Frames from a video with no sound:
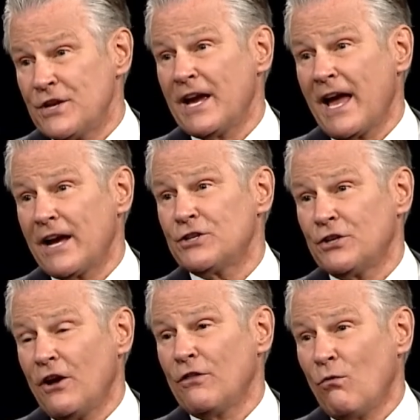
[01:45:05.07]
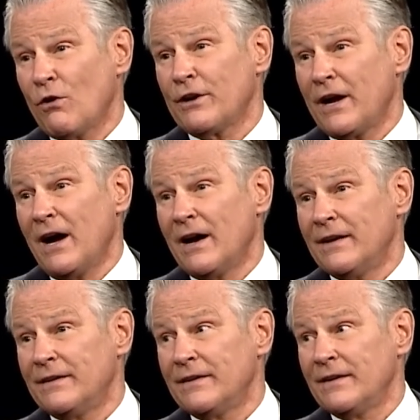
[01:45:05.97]
take action on the Word of
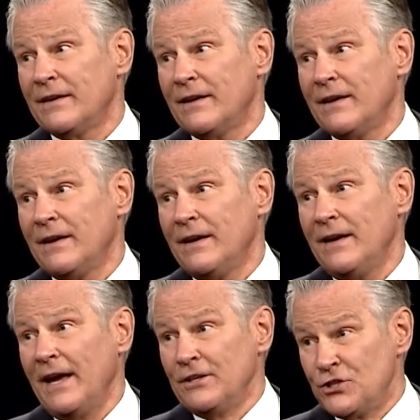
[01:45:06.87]
God. And